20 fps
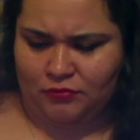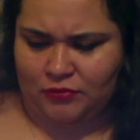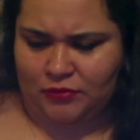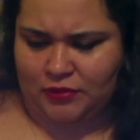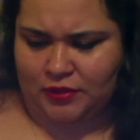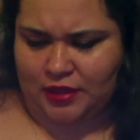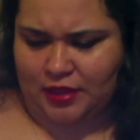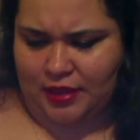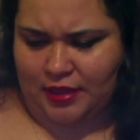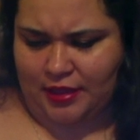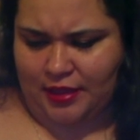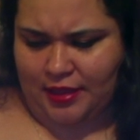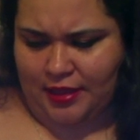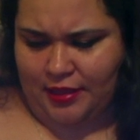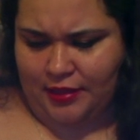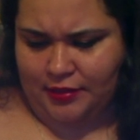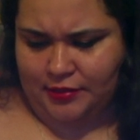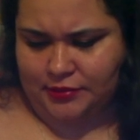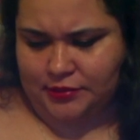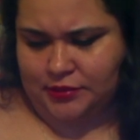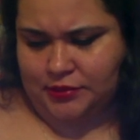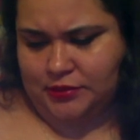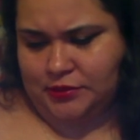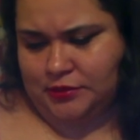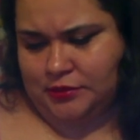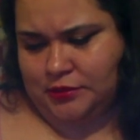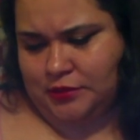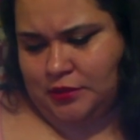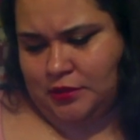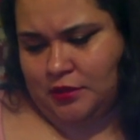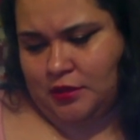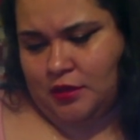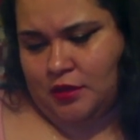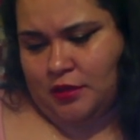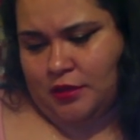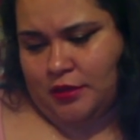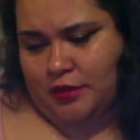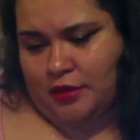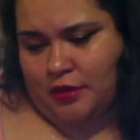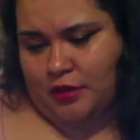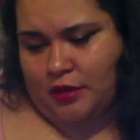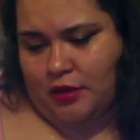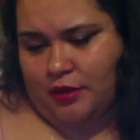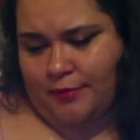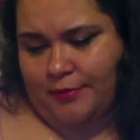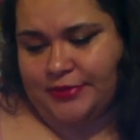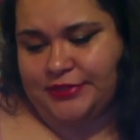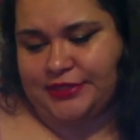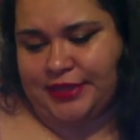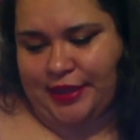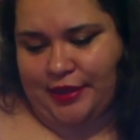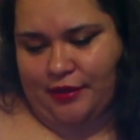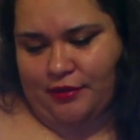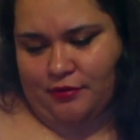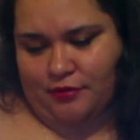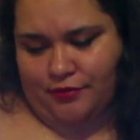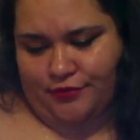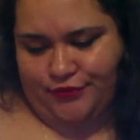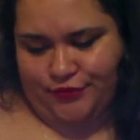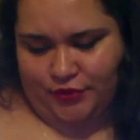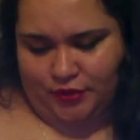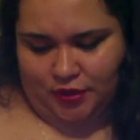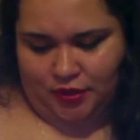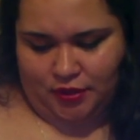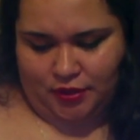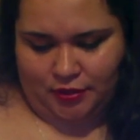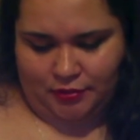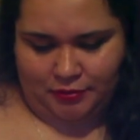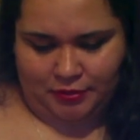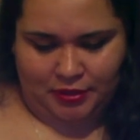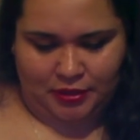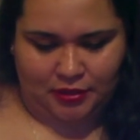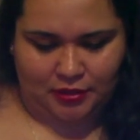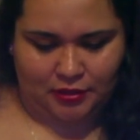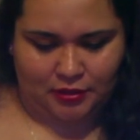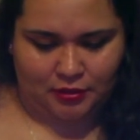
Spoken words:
did I use this? Mascara, duh, Amy.